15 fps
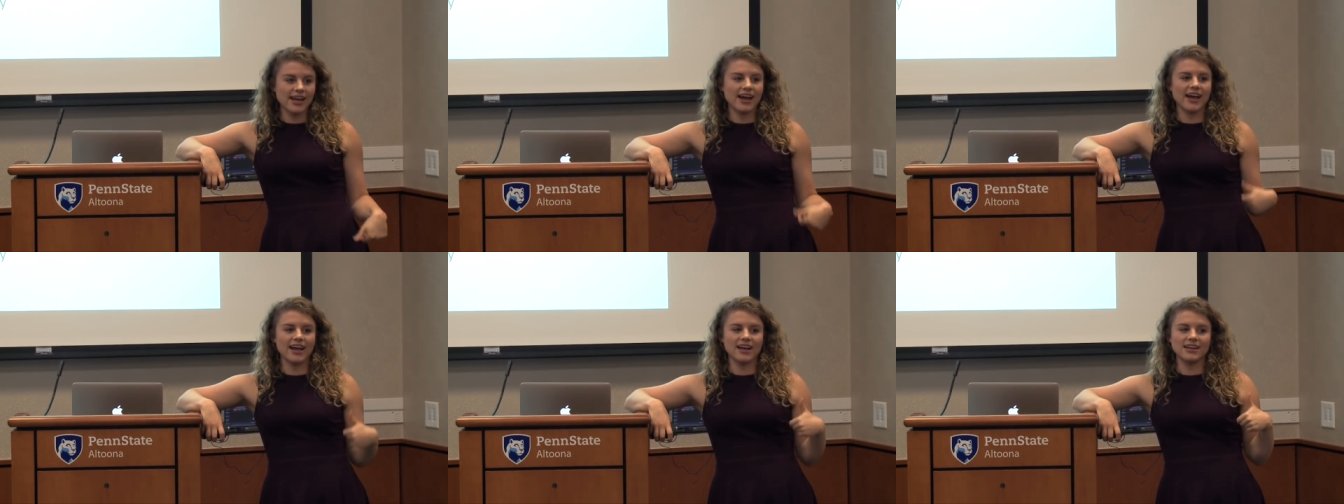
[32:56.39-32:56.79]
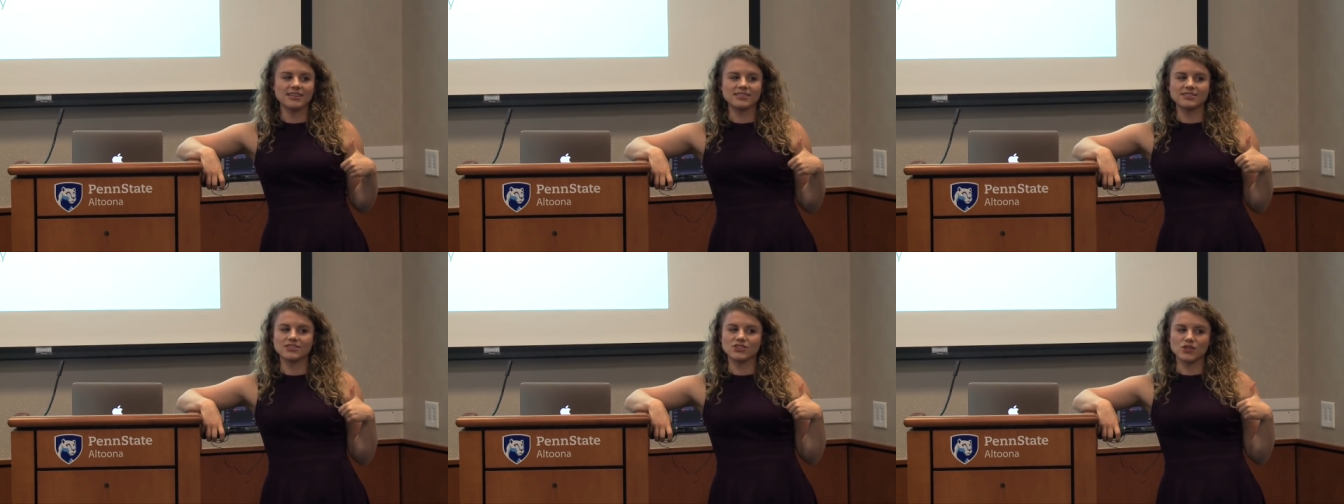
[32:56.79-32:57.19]

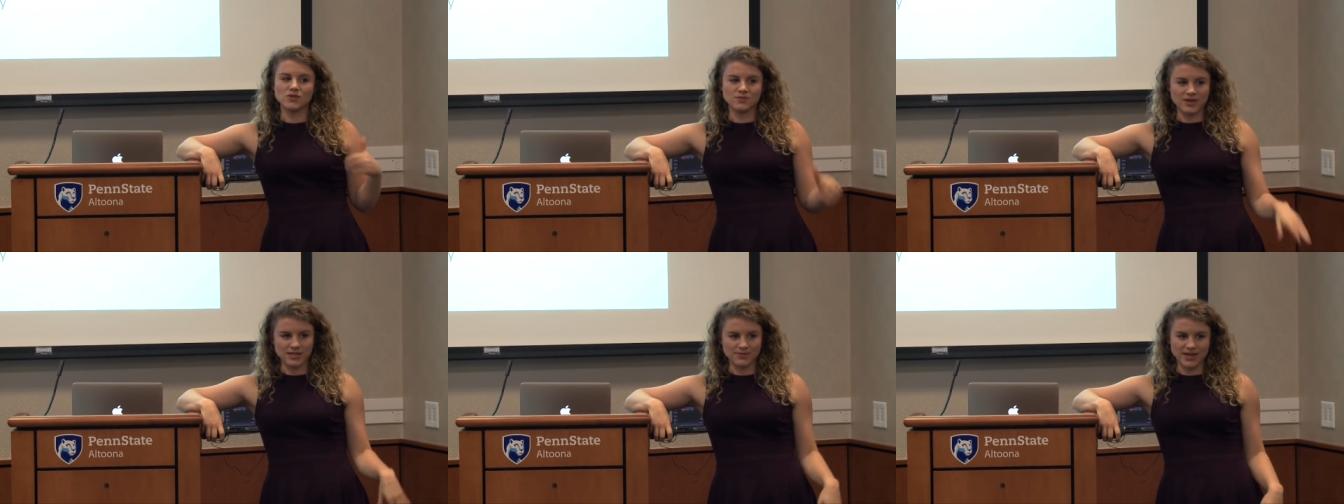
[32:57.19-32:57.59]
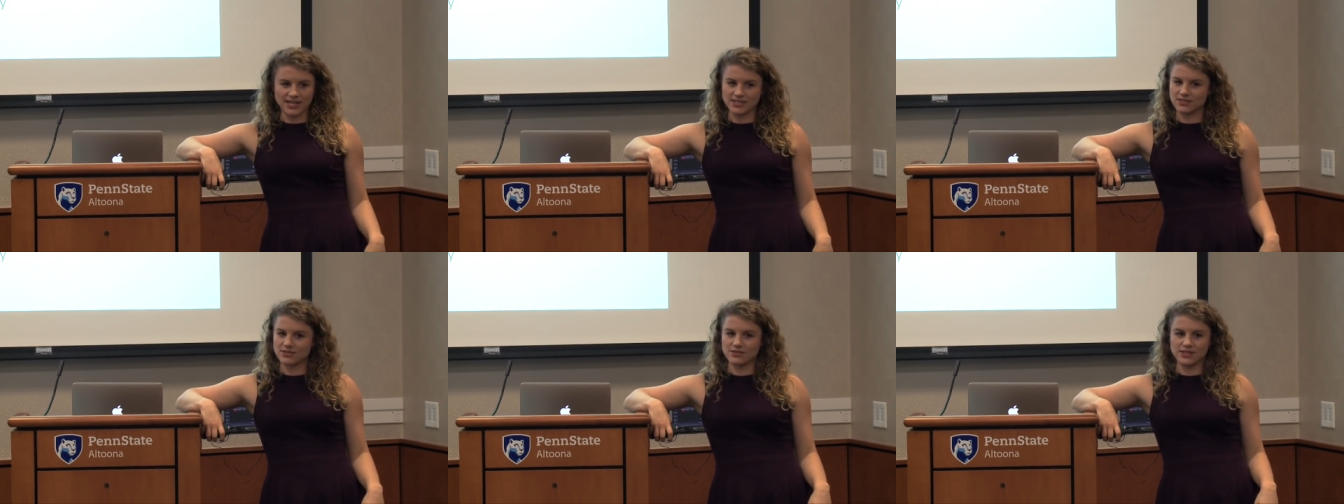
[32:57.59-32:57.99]
and no one made it
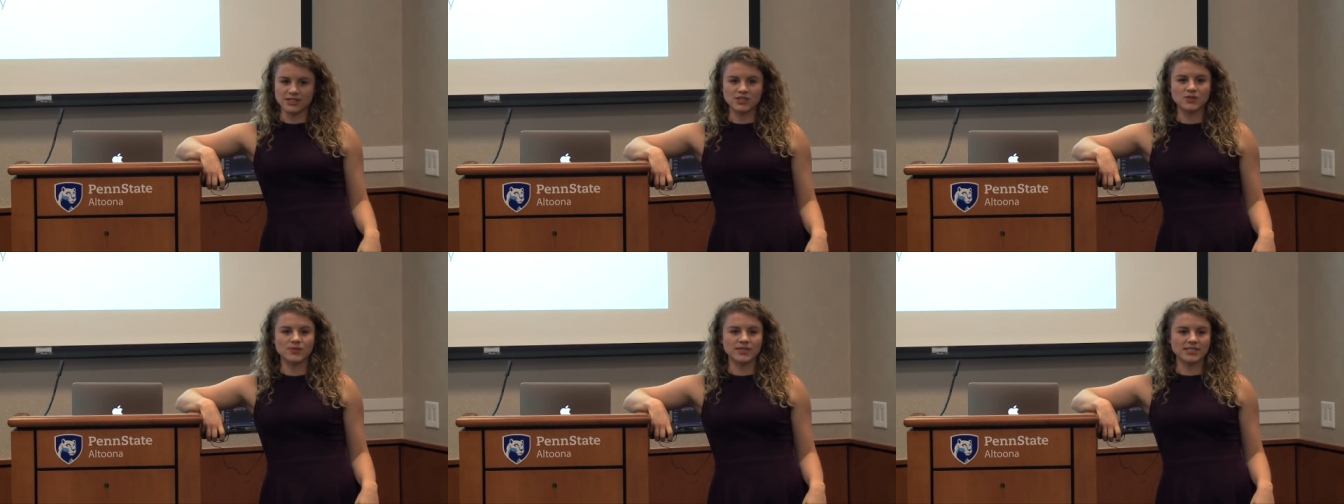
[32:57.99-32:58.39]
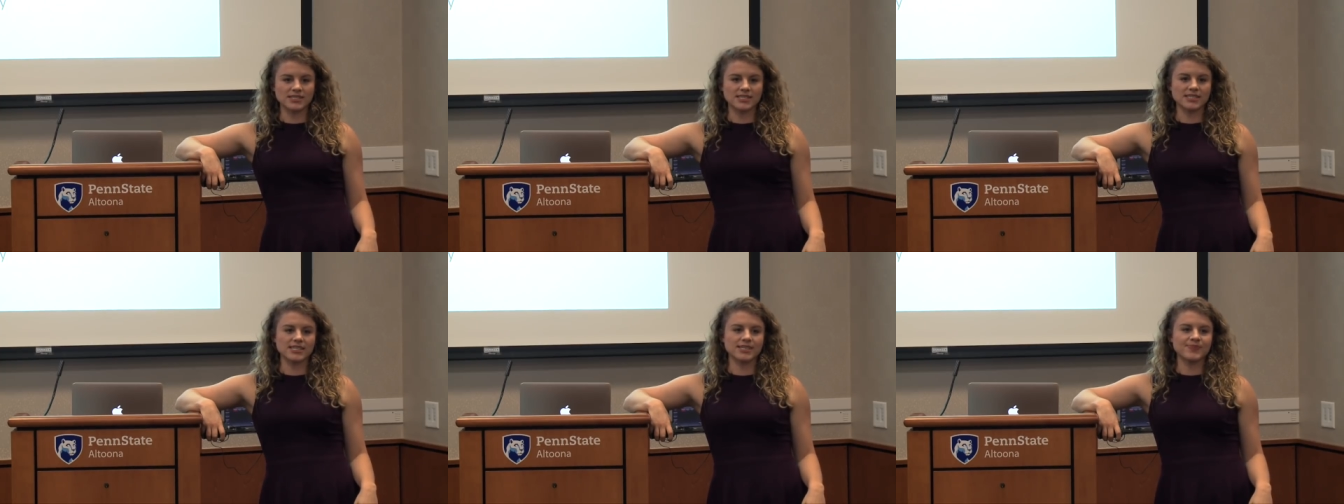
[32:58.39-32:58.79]
past 2 years,
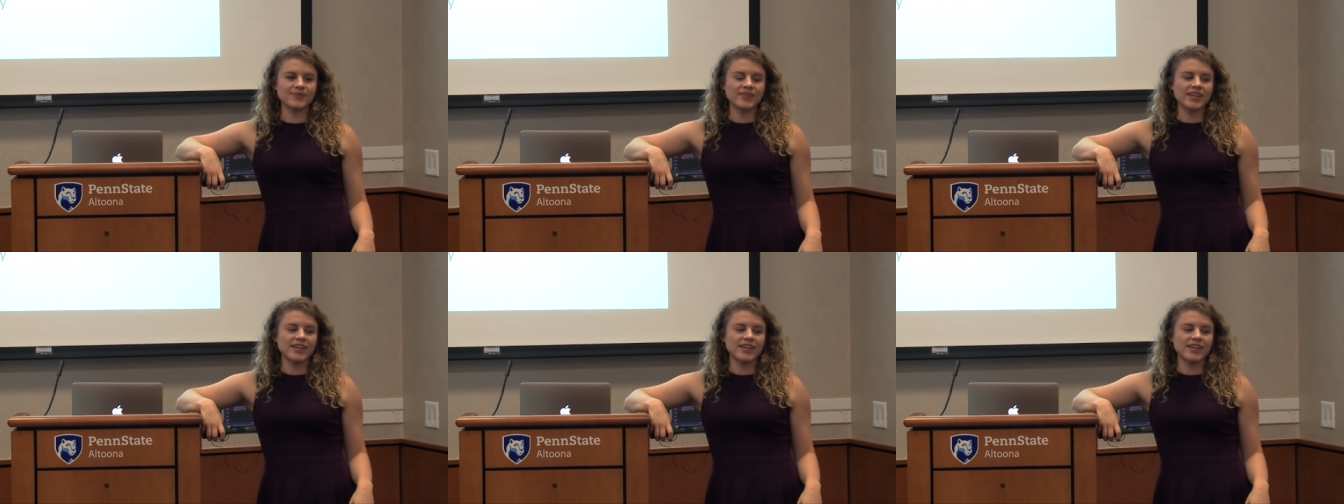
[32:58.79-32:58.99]
basically.